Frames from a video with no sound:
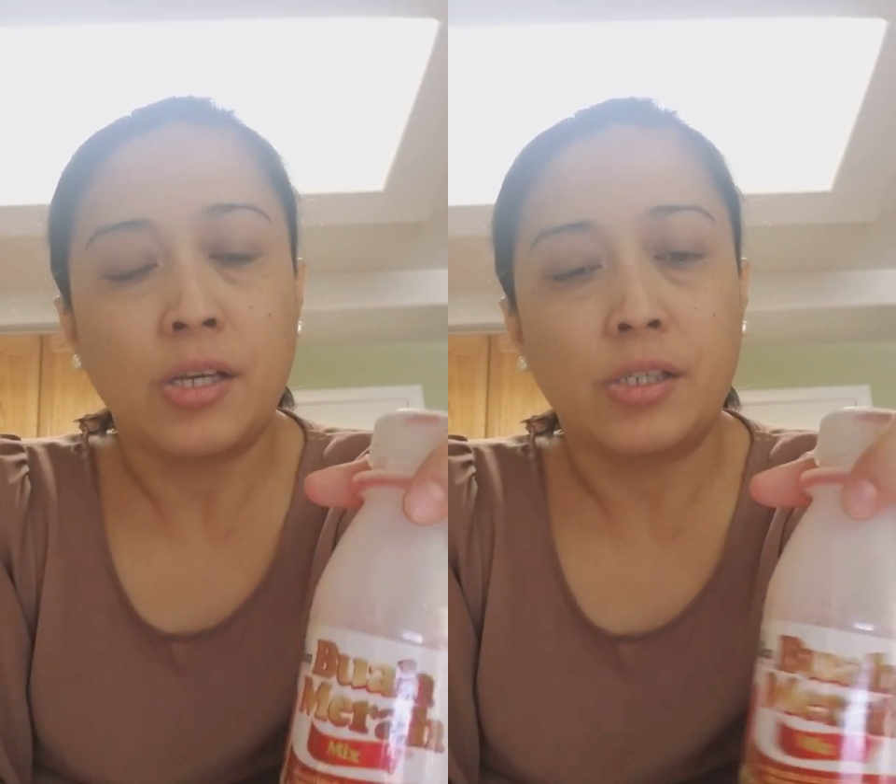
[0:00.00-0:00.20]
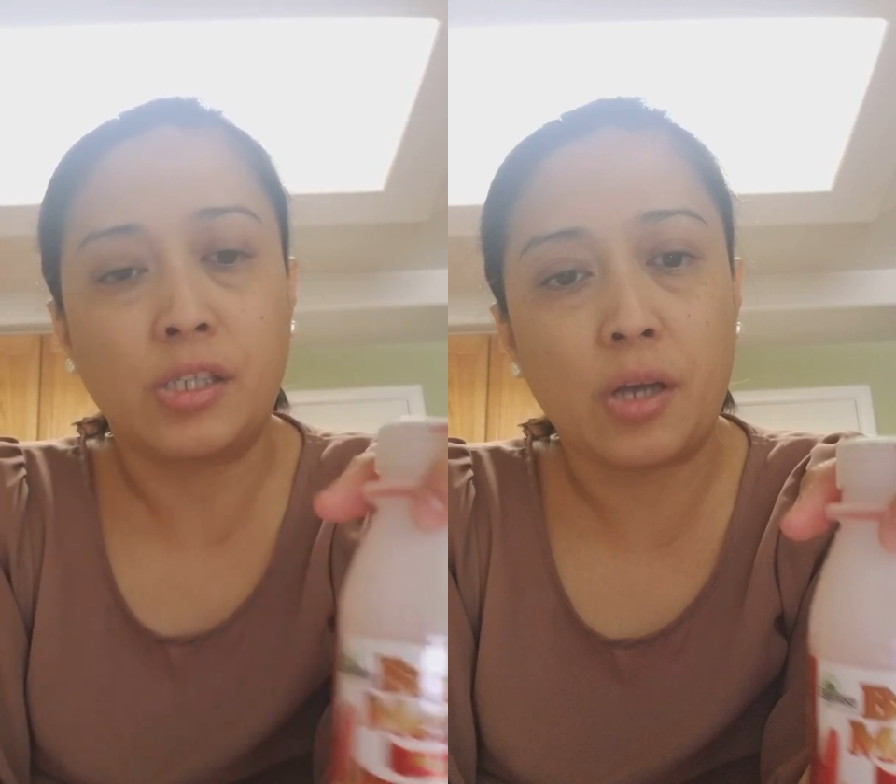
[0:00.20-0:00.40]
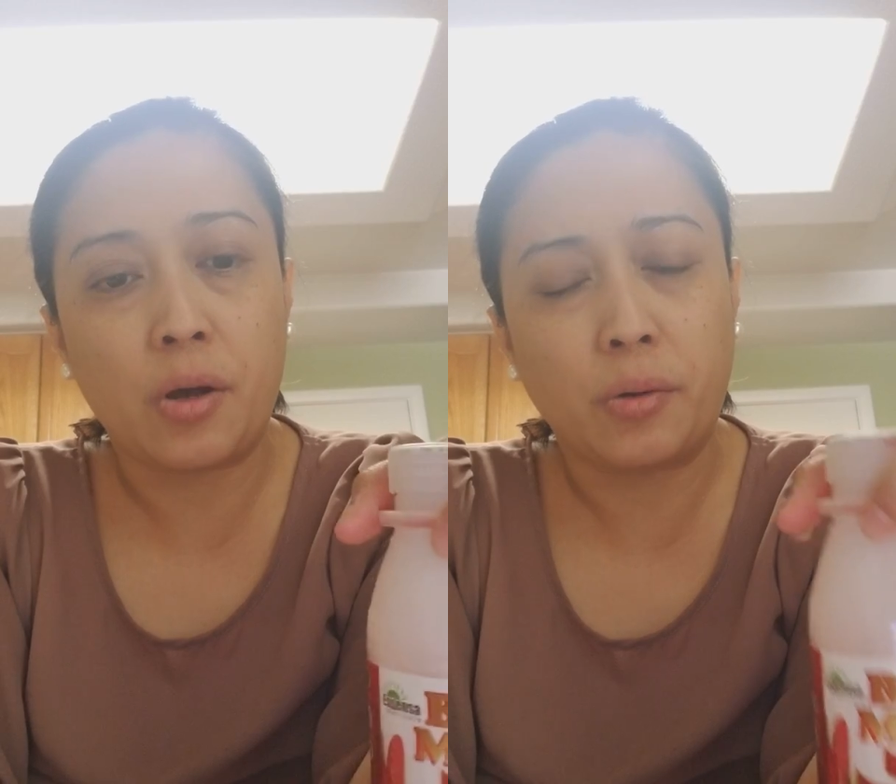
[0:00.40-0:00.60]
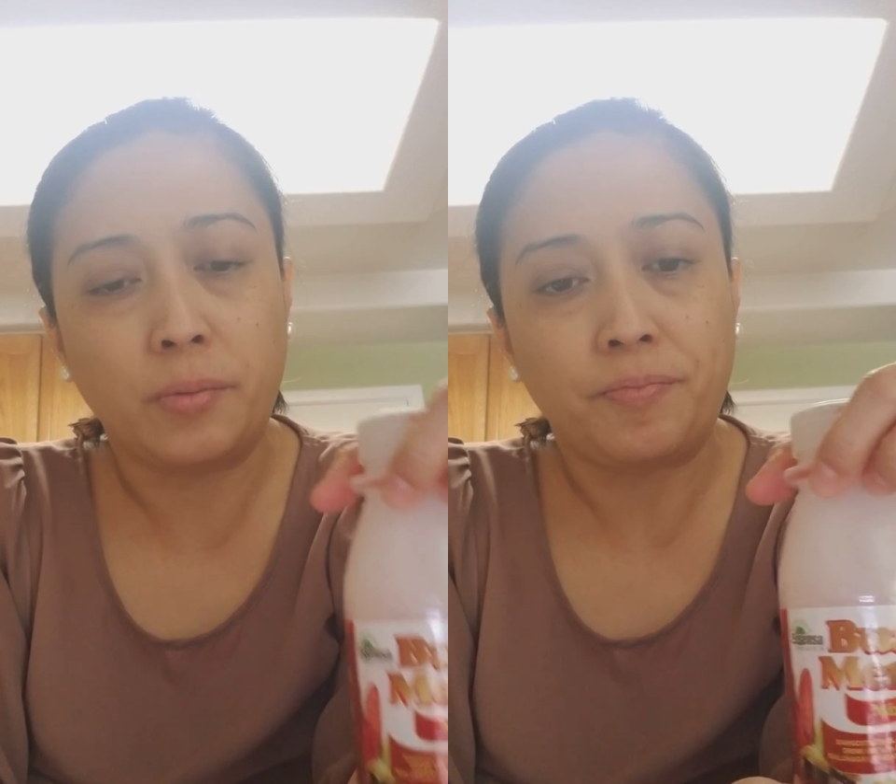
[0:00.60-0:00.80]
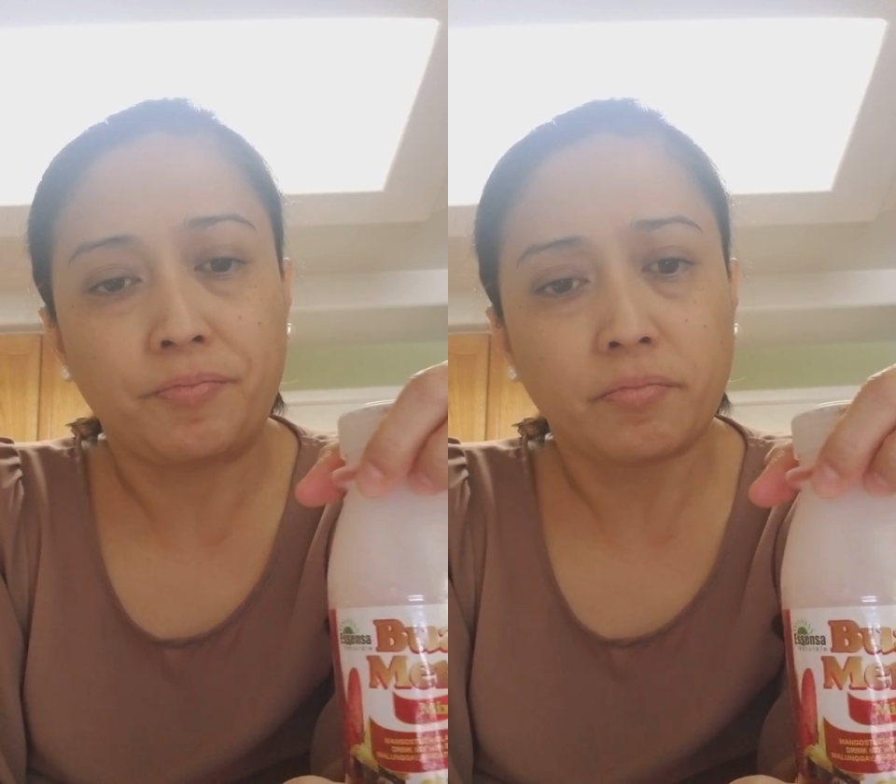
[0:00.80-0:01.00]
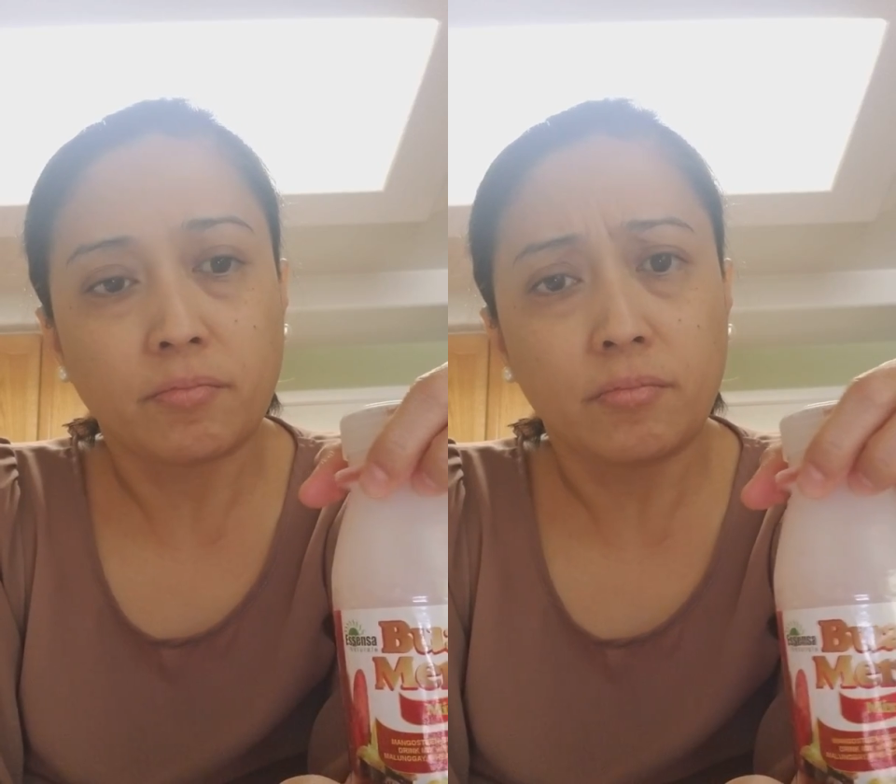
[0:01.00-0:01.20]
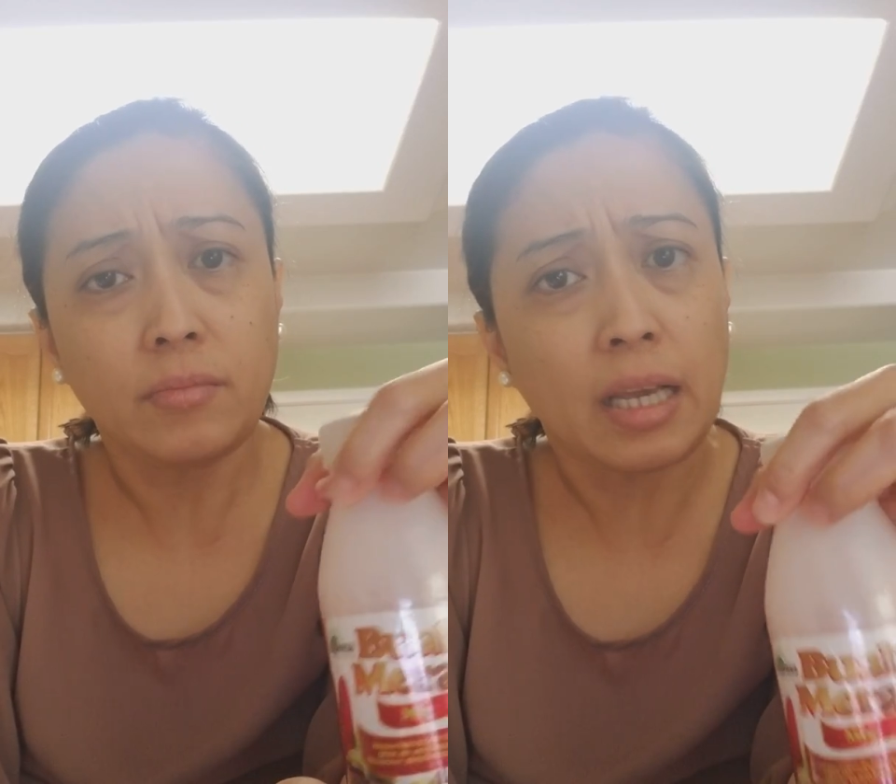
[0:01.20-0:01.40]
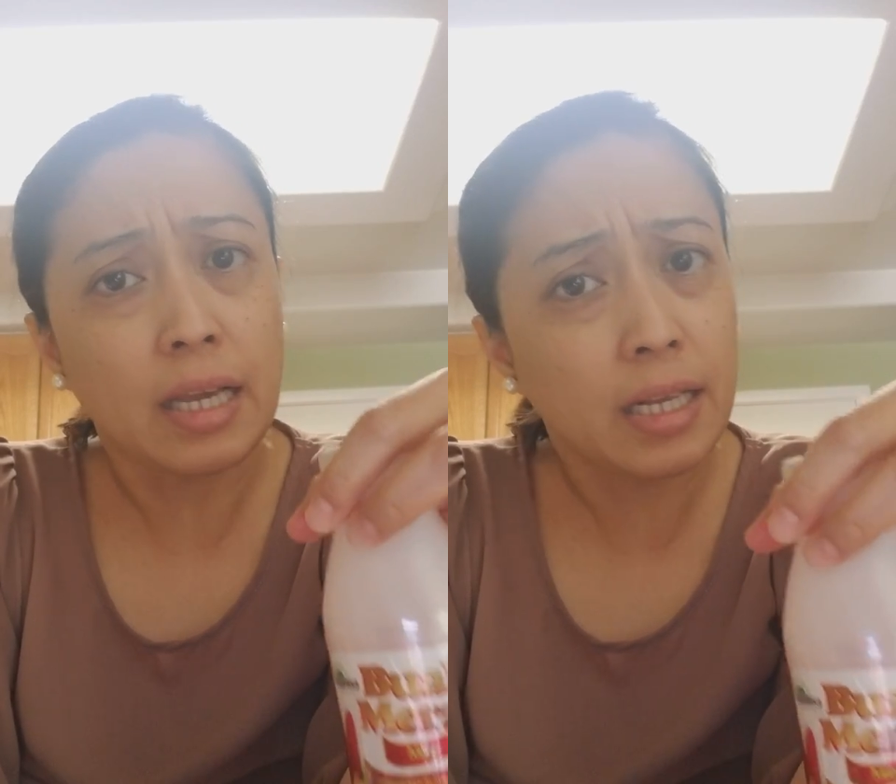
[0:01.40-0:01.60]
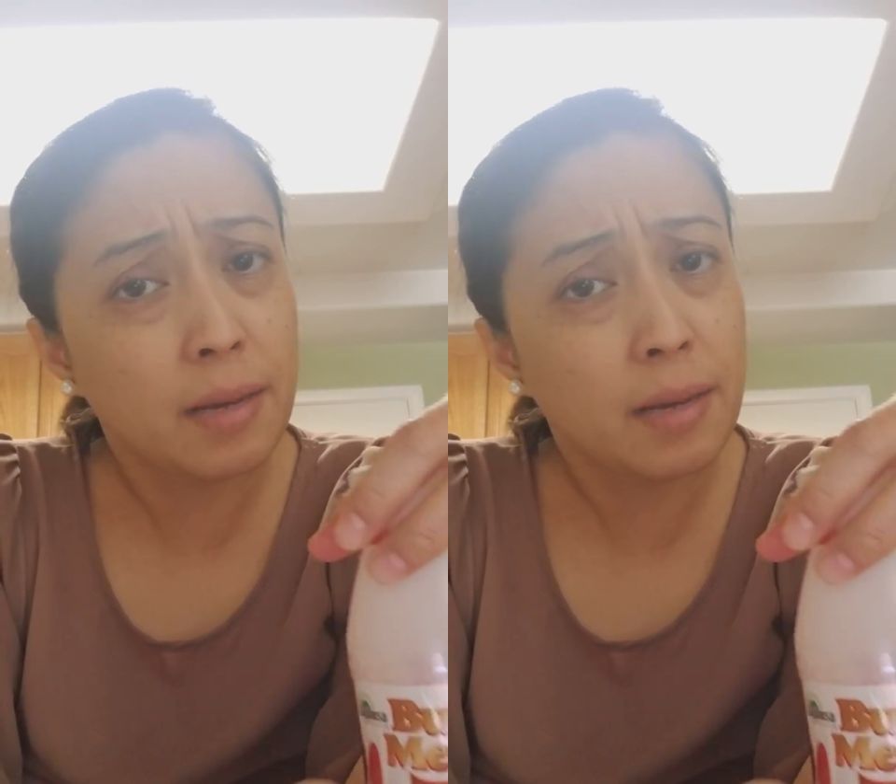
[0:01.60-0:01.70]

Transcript: So, and